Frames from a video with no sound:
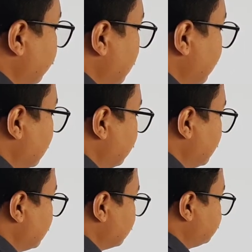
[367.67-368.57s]
will give
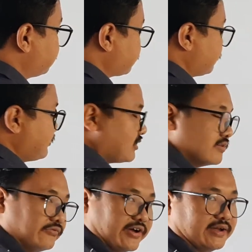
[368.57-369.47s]
me
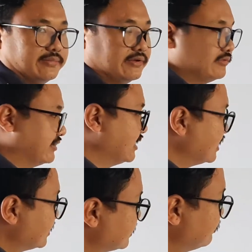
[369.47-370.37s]
5 Newton.
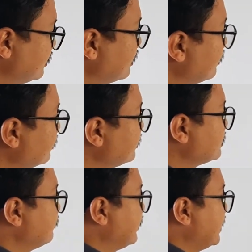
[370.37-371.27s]
Similarly, this
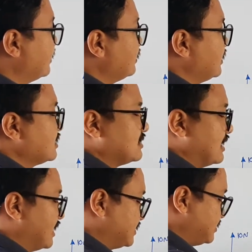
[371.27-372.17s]
VL is
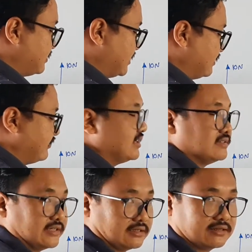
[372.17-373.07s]
larger than
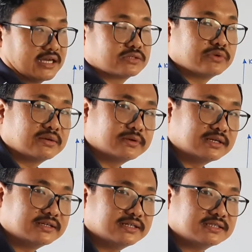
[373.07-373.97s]
VC, as we have
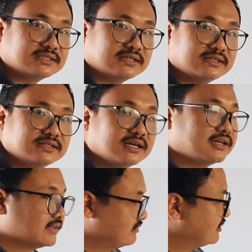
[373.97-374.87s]
already studied.
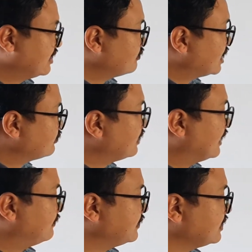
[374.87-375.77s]
Then what will
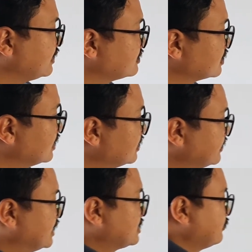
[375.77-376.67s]
happen is
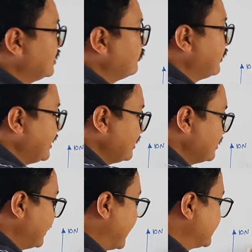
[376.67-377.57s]
this will
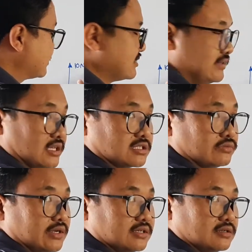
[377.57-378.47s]
win as this
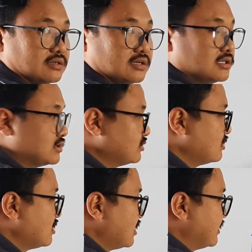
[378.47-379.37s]
one.
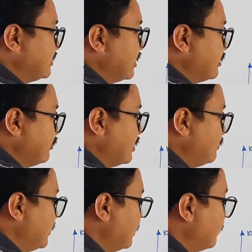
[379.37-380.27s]
So there will
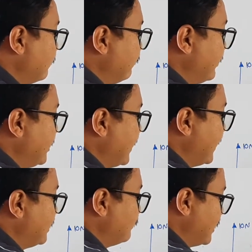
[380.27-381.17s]
be
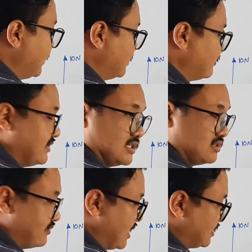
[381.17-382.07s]
VL minus VC
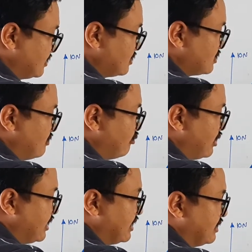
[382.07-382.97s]
vector
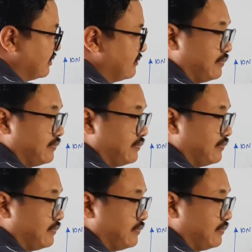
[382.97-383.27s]
somewhere here,